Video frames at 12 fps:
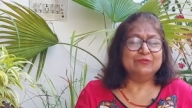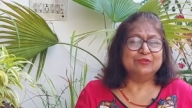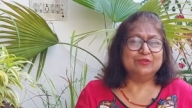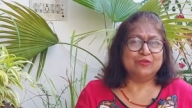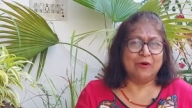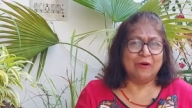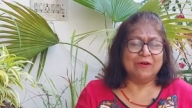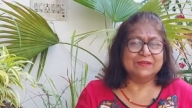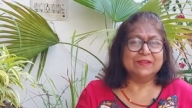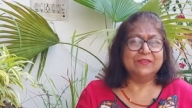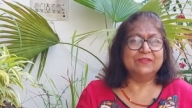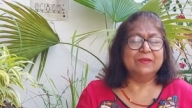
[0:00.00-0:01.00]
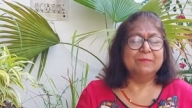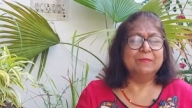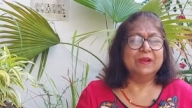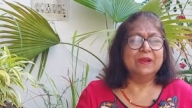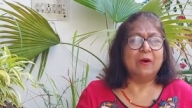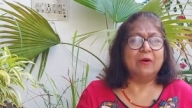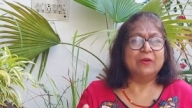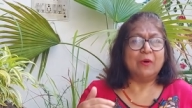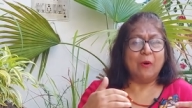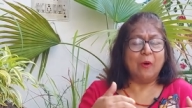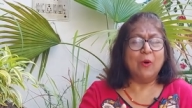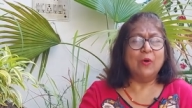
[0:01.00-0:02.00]
to draw the symbol on
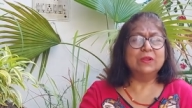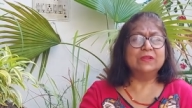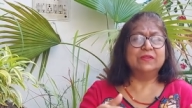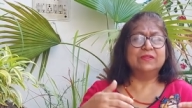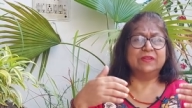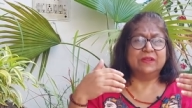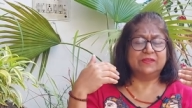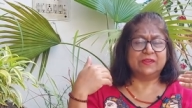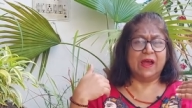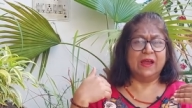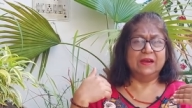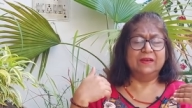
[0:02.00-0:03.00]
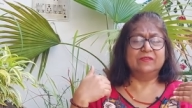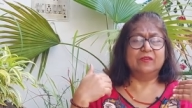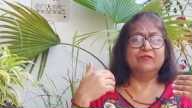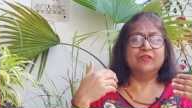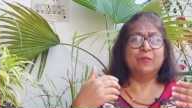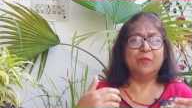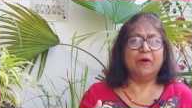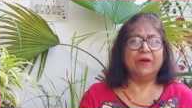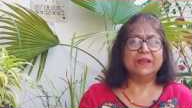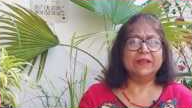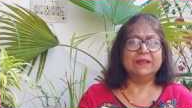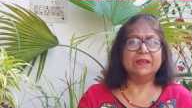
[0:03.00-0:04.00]
all the six sides of your
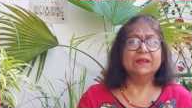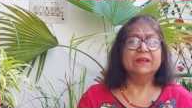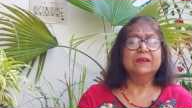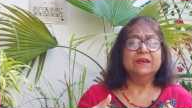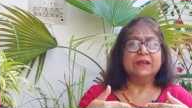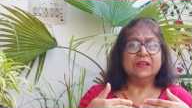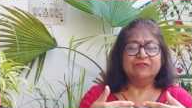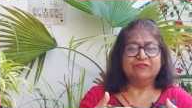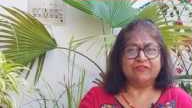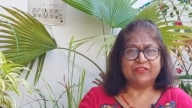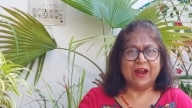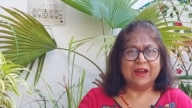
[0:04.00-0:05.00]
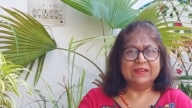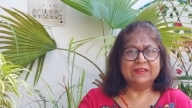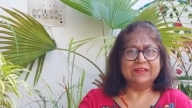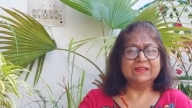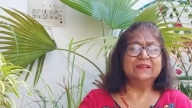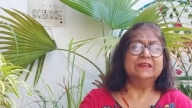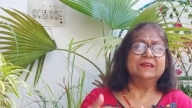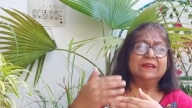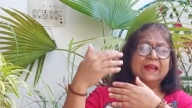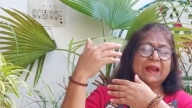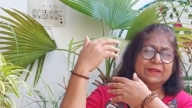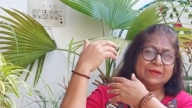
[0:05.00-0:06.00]
body, in front,
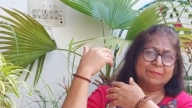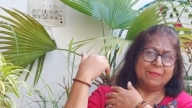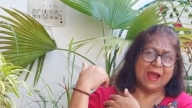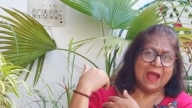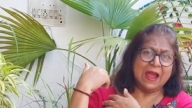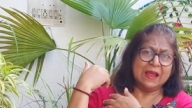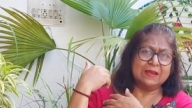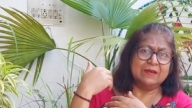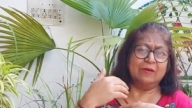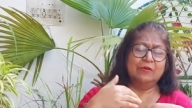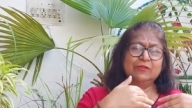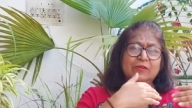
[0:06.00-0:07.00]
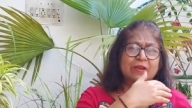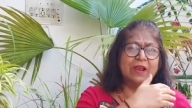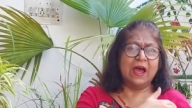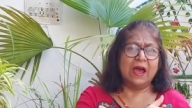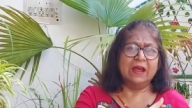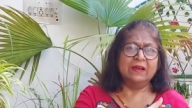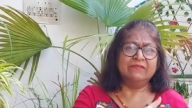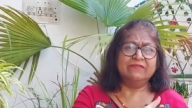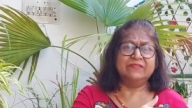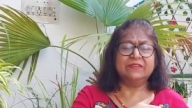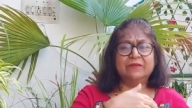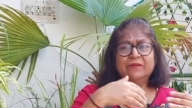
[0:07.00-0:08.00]
at the back, on your
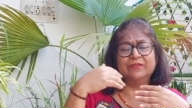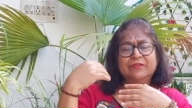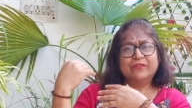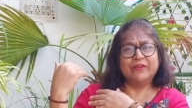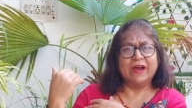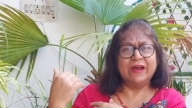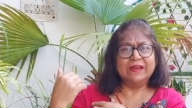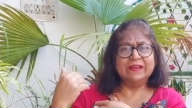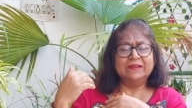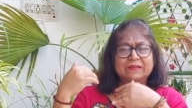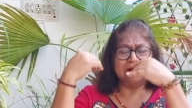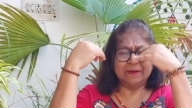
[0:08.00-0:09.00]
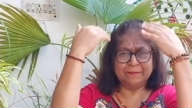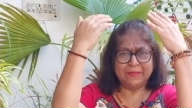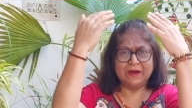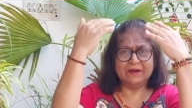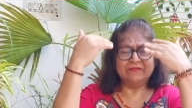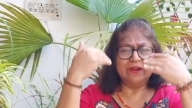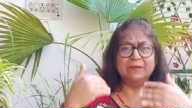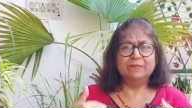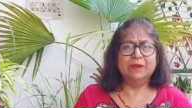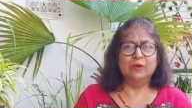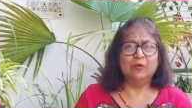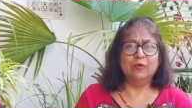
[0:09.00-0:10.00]
left, on your right, above
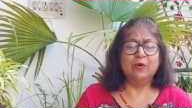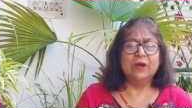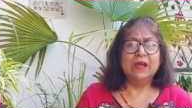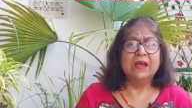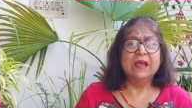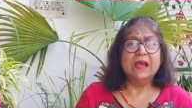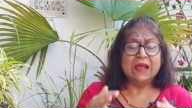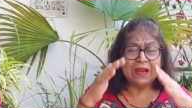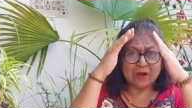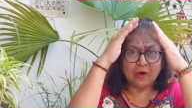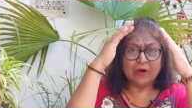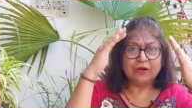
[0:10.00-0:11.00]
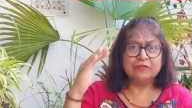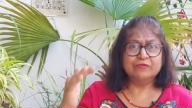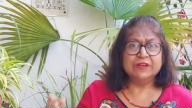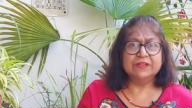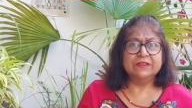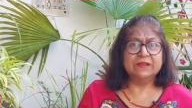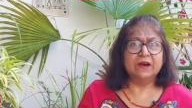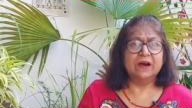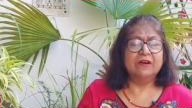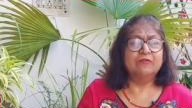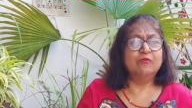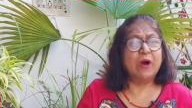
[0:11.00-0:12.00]
and below, along with
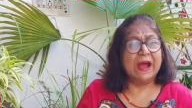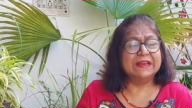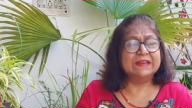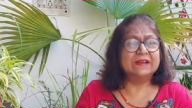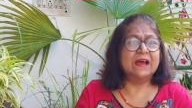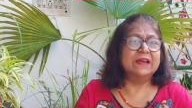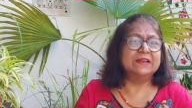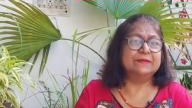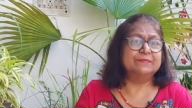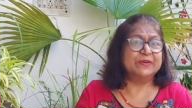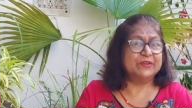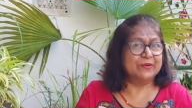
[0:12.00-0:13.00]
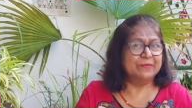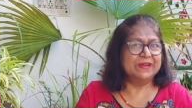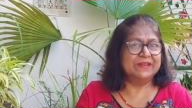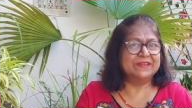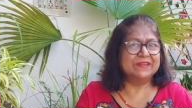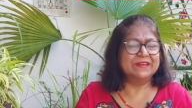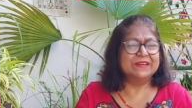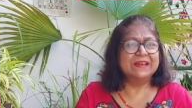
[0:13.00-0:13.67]
a white light pyramid.